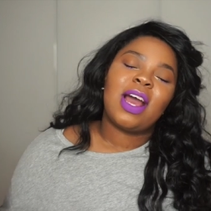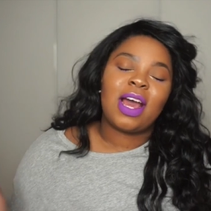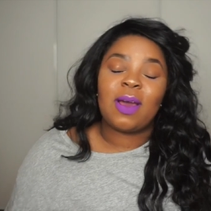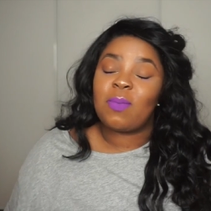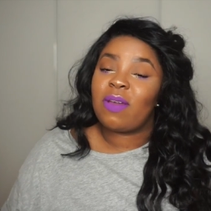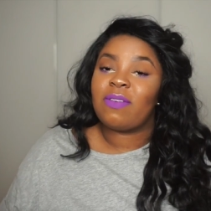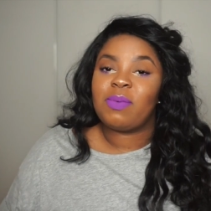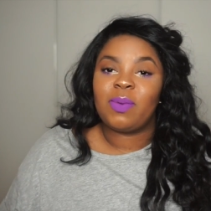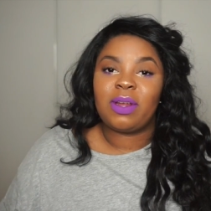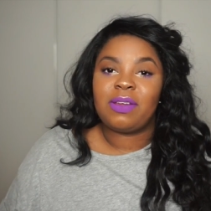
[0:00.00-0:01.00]
uh, my
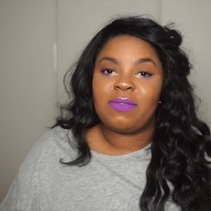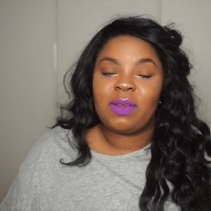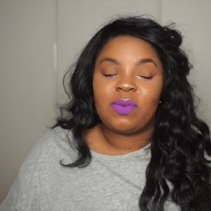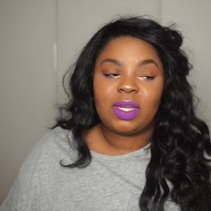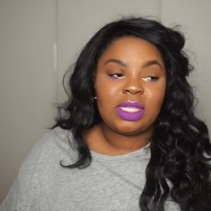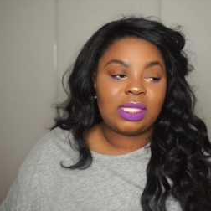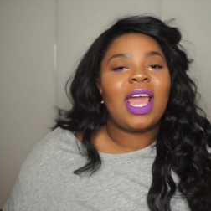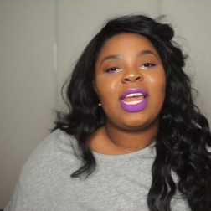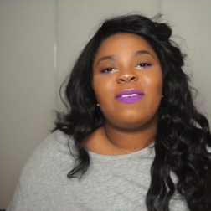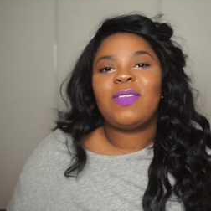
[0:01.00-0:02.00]
February favorites.
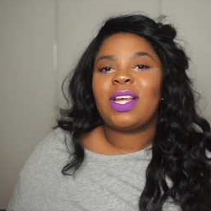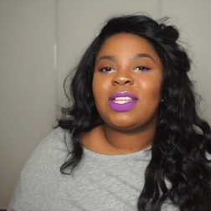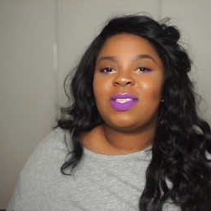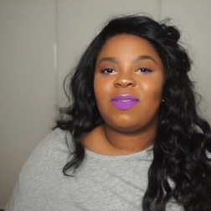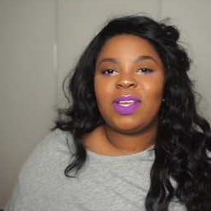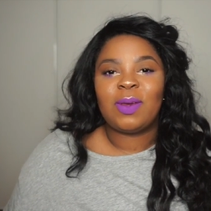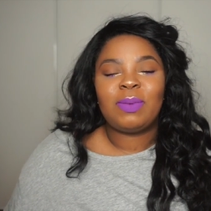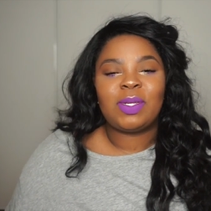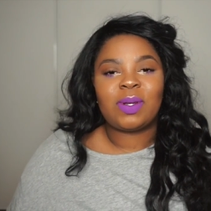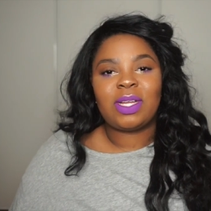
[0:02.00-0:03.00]
And if you like this video,
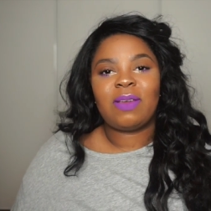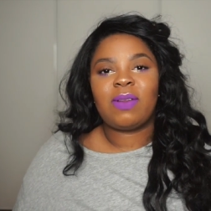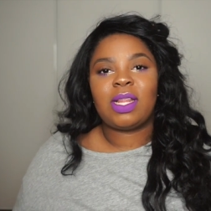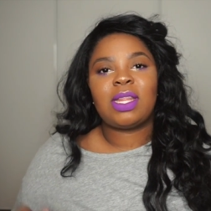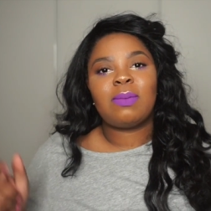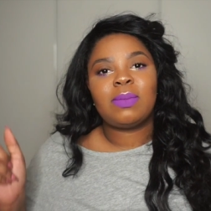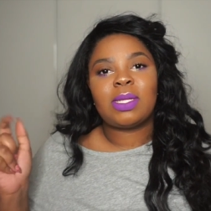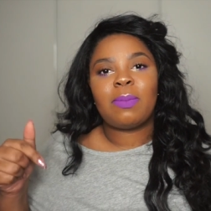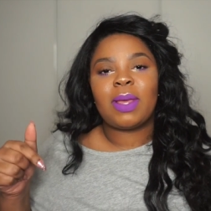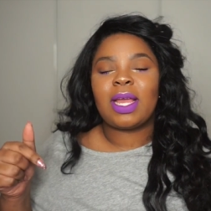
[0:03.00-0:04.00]
be sure to give it a thumbs
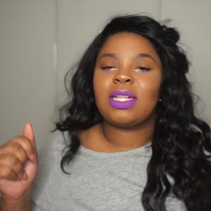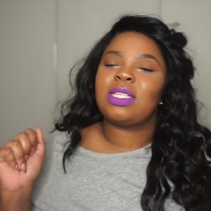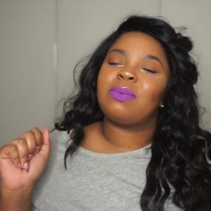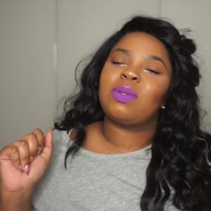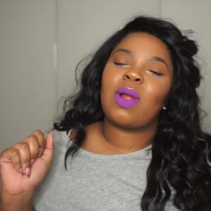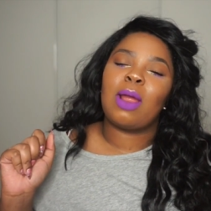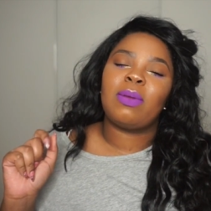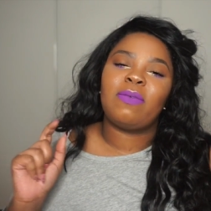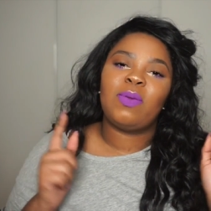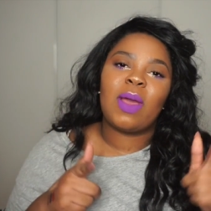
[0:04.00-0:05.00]
up and subscribe
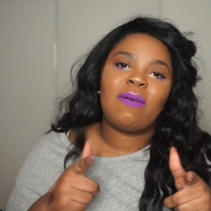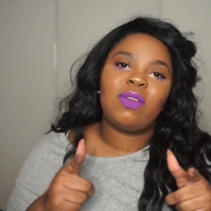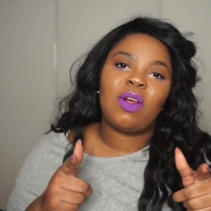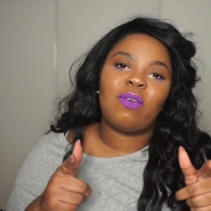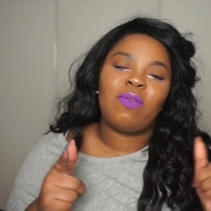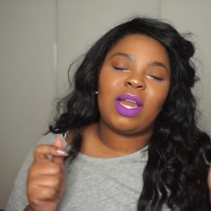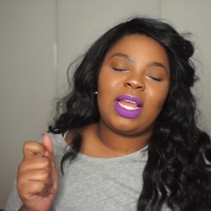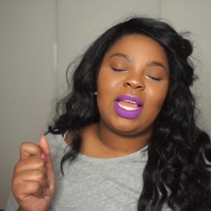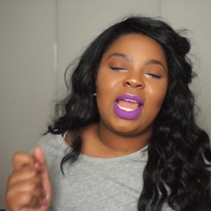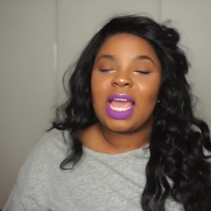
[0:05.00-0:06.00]
if you haven't
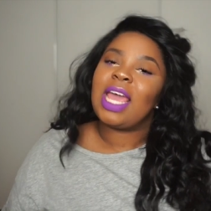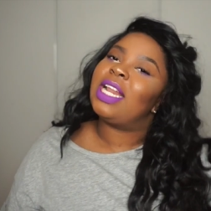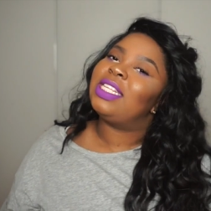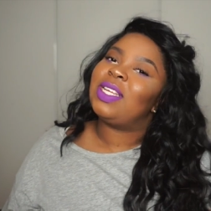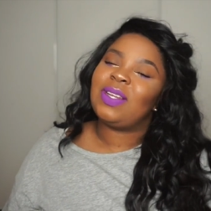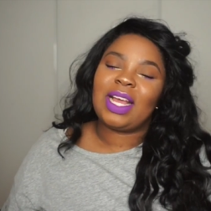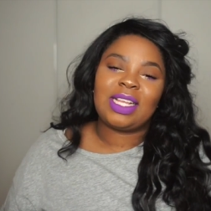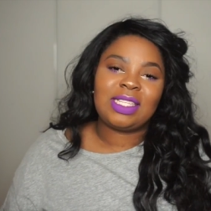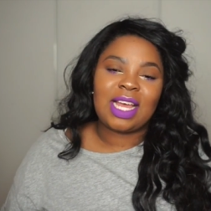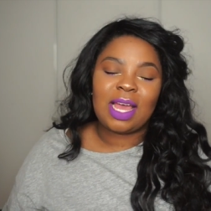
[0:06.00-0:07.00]
already. And until
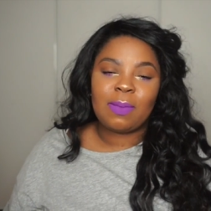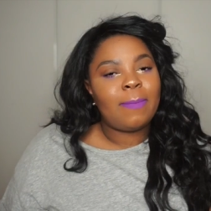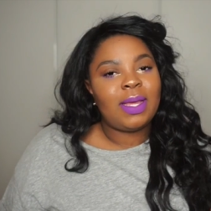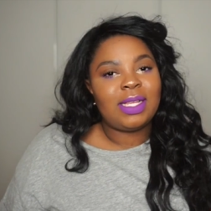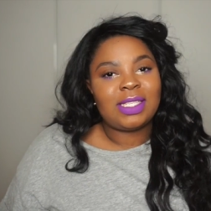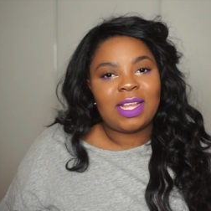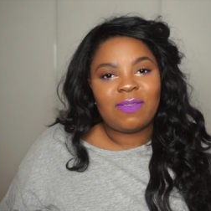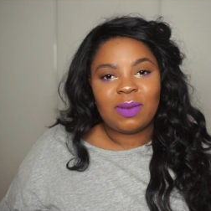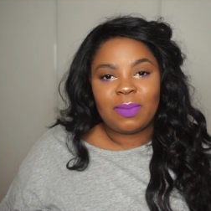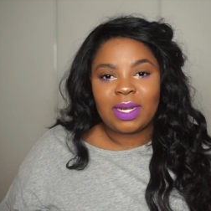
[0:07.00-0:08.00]
next time, peace, love,
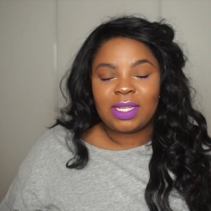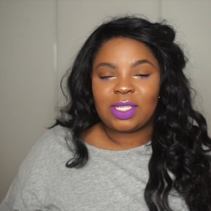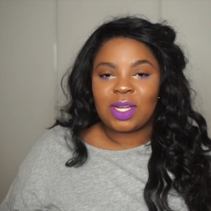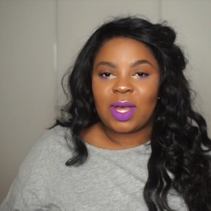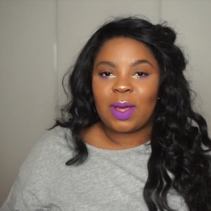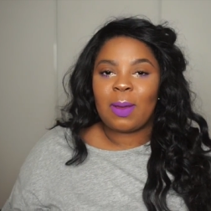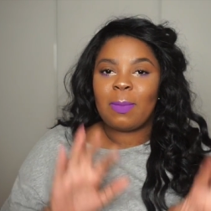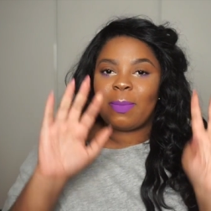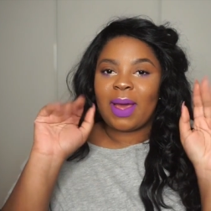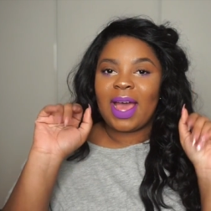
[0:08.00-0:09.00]
and abundance, y'all.
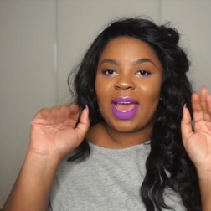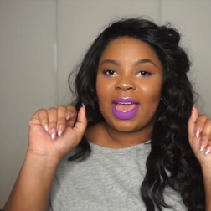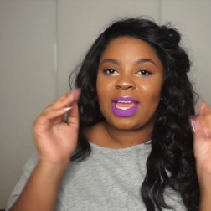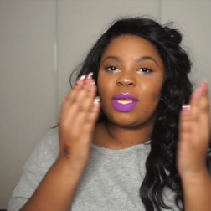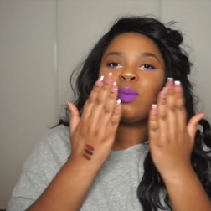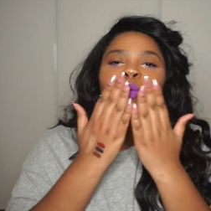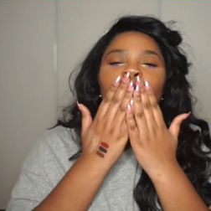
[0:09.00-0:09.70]
Bye!